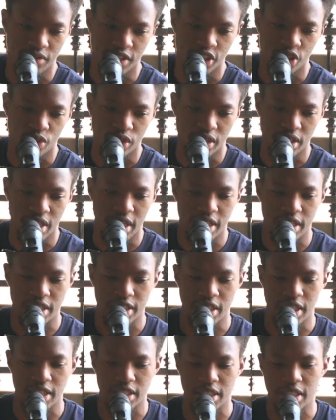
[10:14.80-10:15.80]
verse 29. He
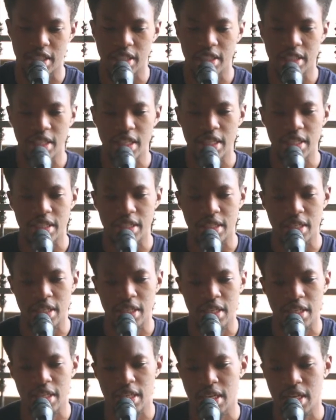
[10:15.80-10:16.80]
says, He said,
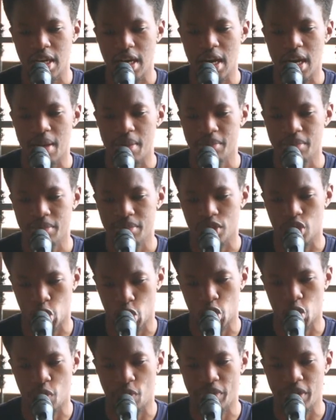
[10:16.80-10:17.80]
Come.
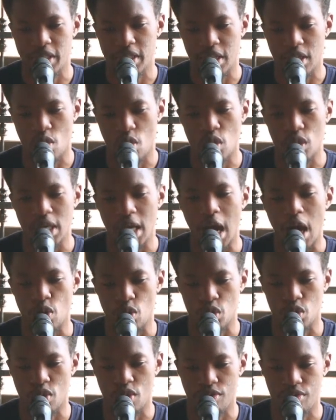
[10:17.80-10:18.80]
So Peter got
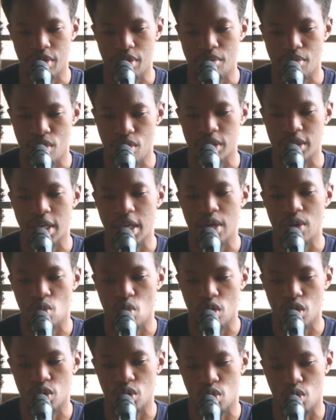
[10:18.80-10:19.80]
out of the boat and
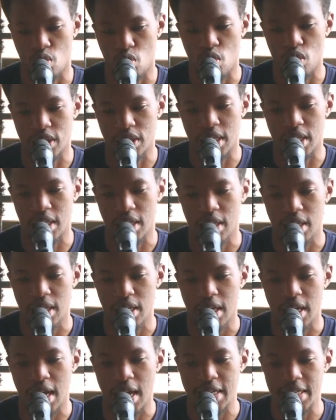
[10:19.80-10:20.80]
walked on water,
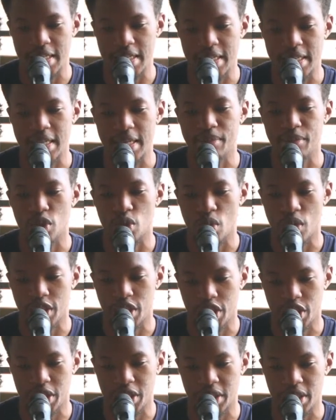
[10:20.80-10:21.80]
and he came toward
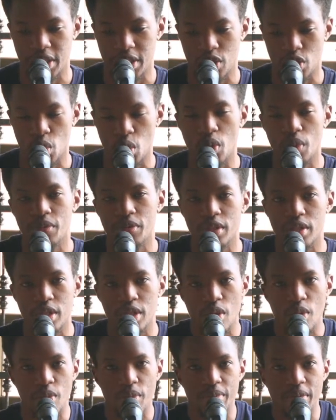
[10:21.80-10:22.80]
Jesus. So
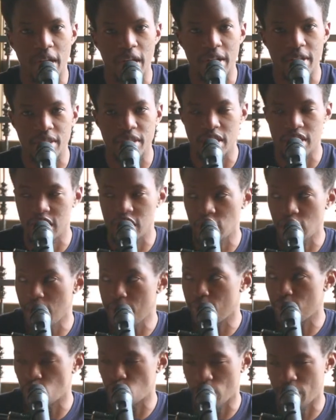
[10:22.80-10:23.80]
the, uh, the
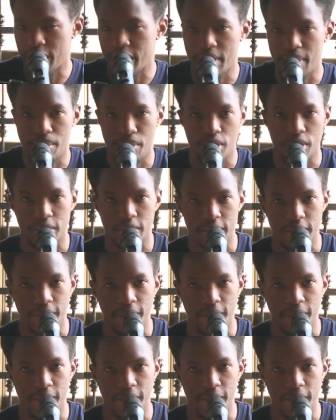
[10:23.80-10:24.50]
disciples were in a boat